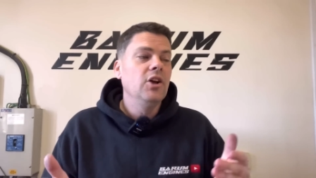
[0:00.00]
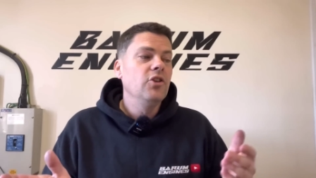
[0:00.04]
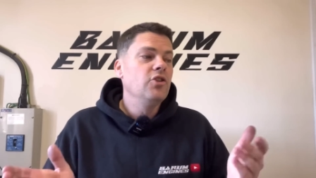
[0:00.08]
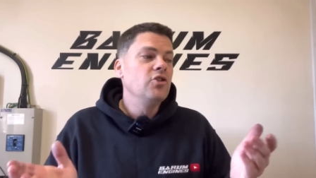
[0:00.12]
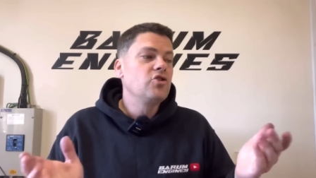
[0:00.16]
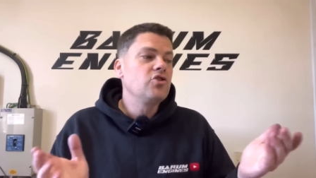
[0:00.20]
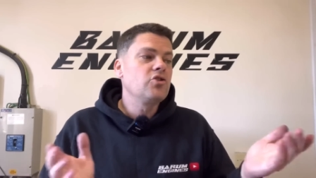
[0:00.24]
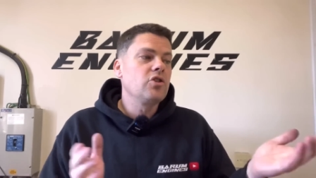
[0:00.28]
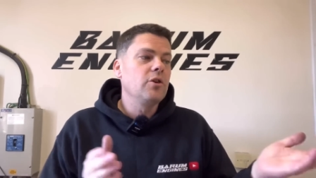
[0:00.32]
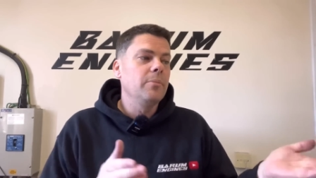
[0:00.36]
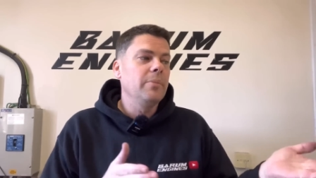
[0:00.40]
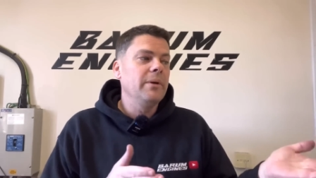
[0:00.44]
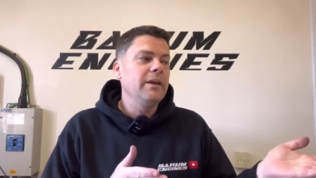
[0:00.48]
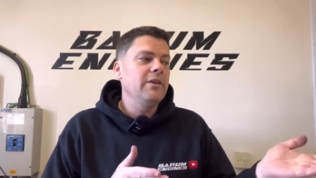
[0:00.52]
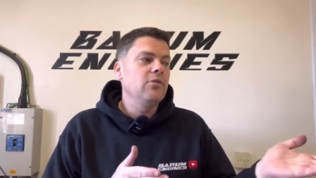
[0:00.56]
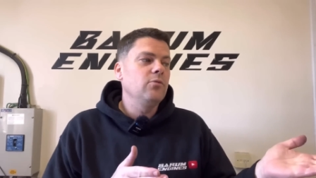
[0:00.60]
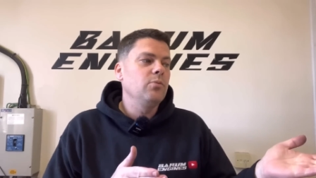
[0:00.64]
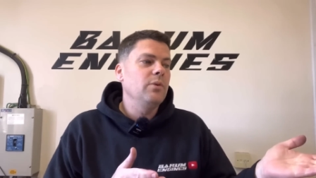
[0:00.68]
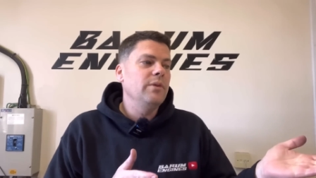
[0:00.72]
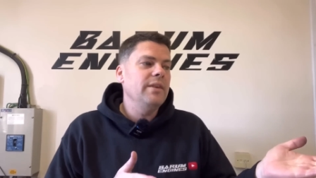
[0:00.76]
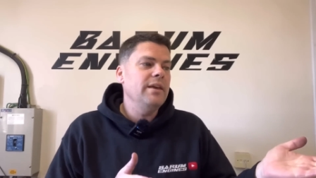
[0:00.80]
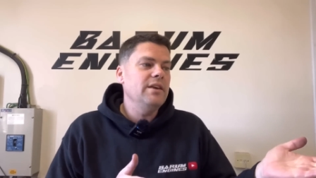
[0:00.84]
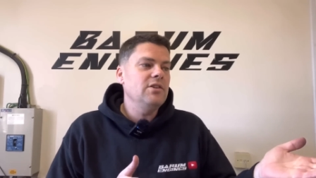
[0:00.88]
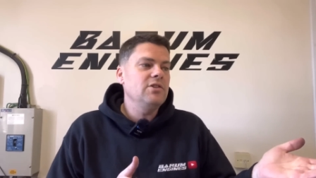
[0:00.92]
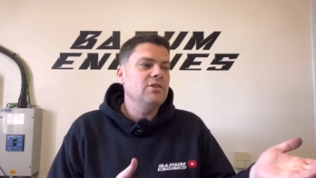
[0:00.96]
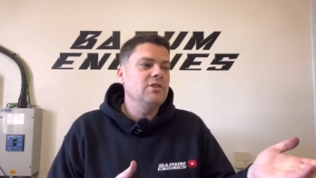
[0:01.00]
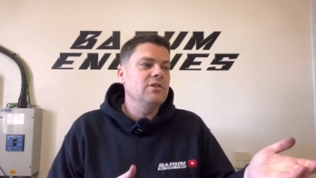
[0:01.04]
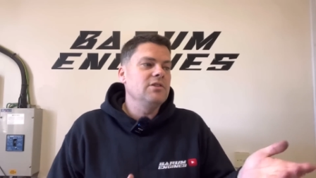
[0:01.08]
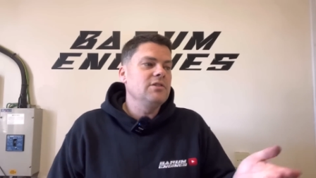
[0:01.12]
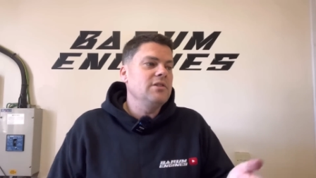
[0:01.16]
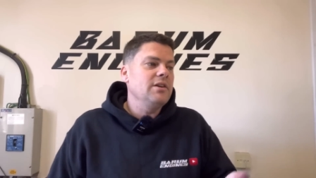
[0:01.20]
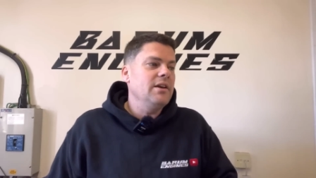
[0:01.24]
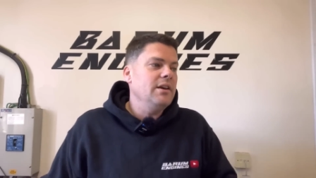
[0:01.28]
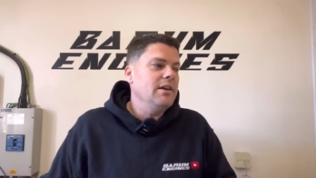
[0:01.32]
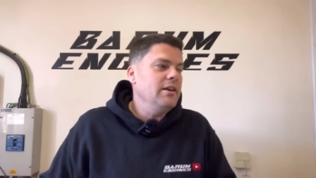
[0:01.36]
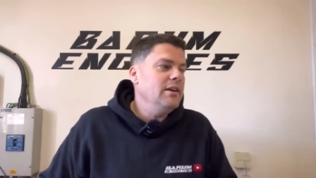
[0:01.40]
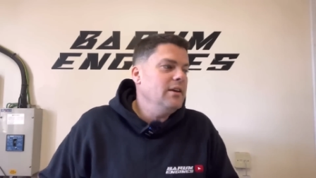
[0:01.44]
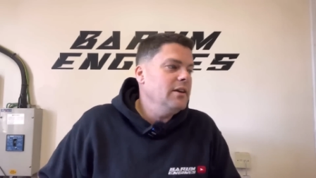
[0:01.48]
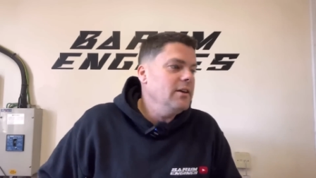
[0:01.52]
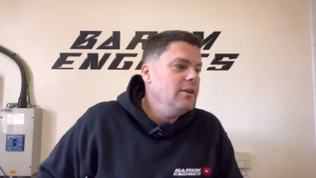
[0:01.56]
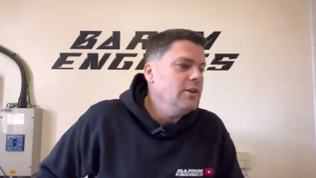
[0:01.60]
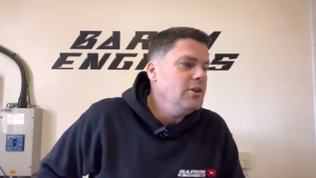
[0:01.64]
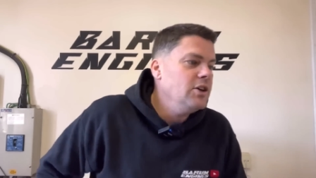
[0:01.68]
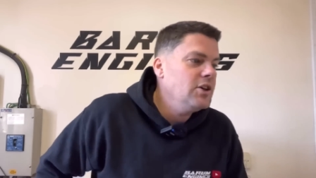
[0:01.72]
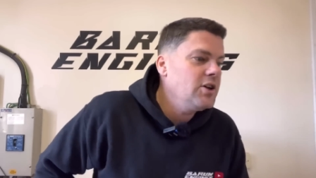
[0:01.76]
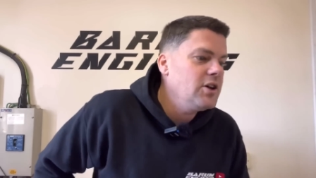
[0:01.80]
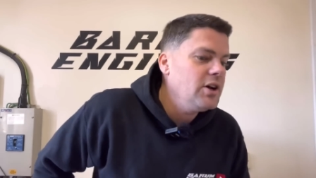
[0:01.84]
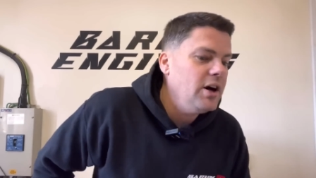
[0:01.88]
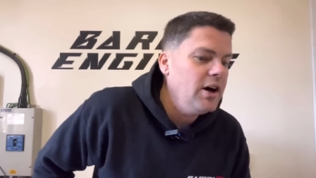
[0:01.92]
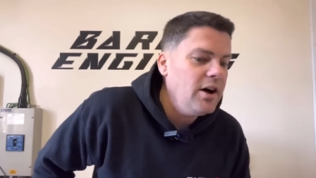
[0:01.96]
The trouble is with this, you see,
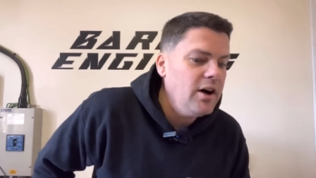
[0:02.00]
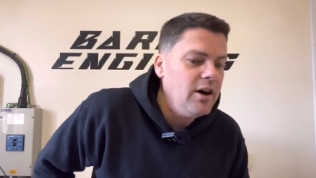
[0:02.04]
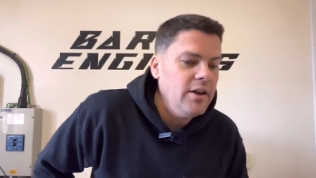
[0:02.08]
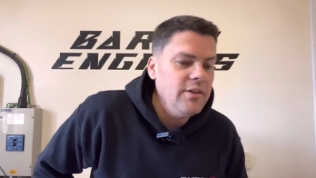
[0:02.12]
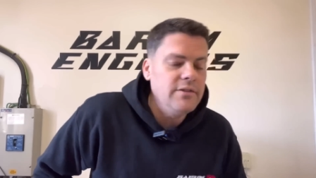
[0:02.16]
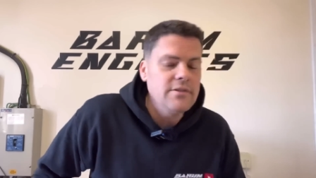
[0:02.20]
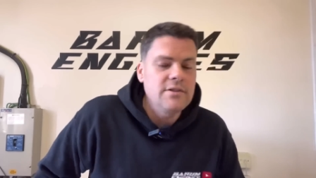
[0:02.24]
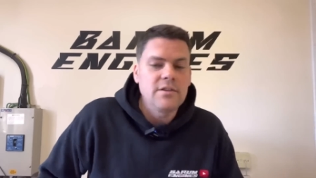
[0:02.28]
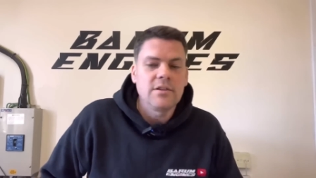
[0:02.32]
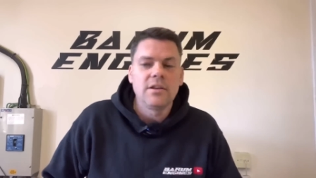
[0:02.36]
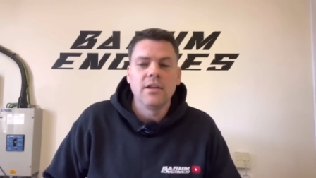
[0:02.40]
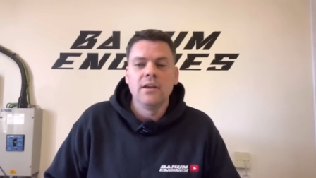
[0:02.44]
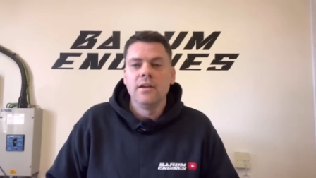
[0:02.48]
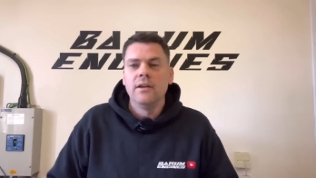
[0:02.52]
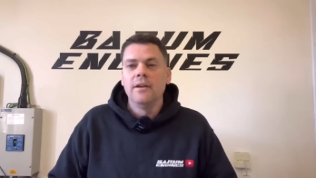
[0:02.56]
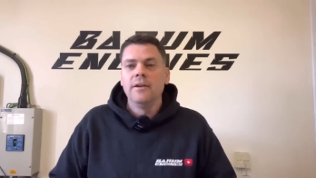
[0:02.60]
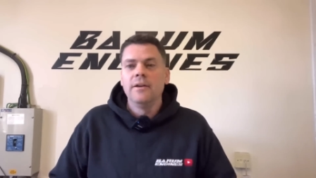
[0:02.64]
you can't